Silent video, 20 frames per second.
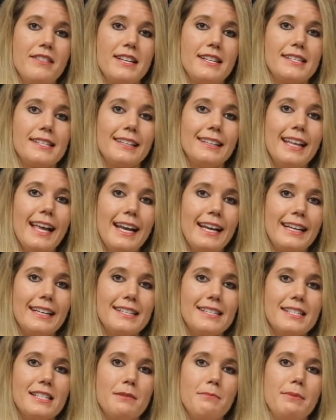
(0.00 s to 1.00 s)
these
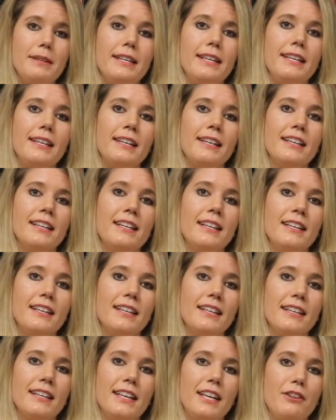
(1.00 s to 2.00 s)
lights to be
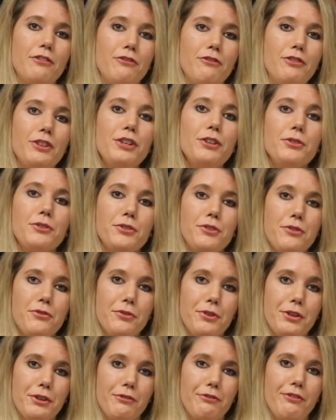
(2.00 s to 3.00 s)
infused through
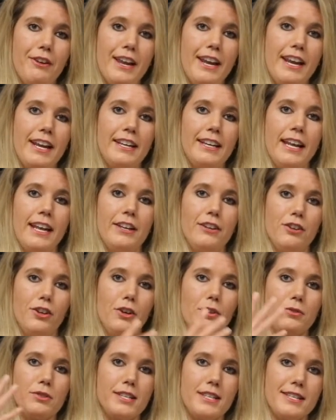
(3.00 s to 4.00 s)
your vein and go
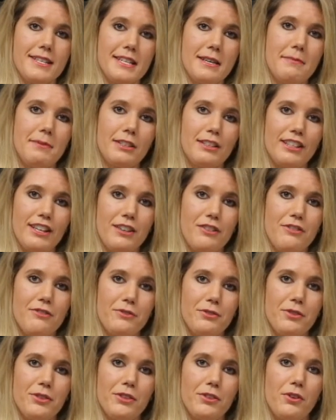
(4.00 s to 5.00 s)
systemically
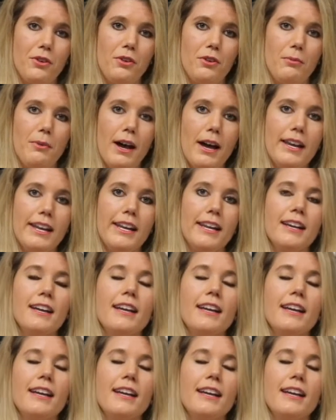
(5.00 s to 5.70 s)
through your whole body.